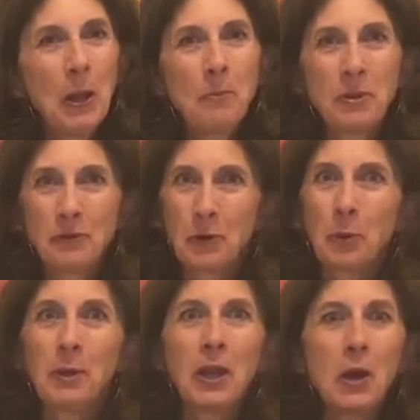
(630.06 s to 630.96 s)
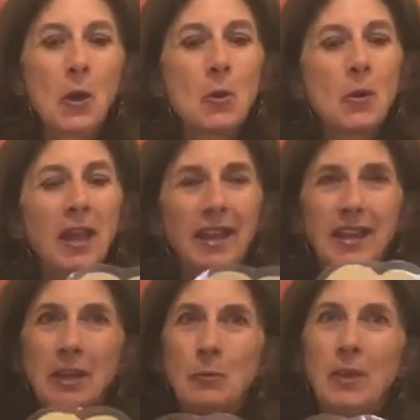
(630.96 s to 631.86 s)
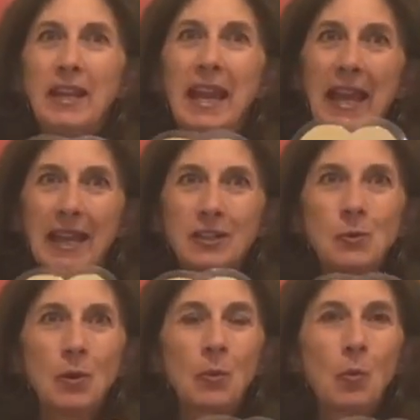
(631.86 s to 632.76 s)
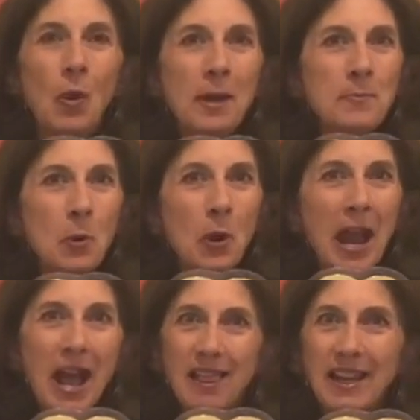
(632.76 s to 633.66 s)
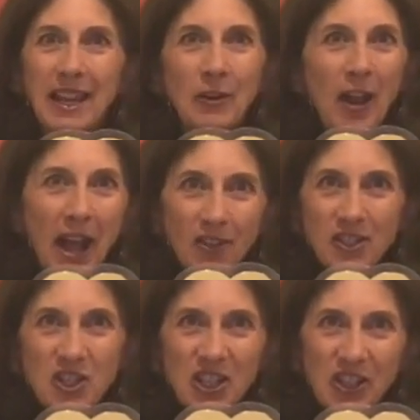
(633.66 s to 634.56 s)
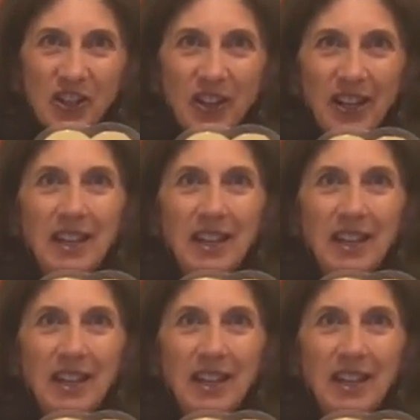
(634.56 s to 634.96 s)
Before we go, can we end with one more alligator Al cheer?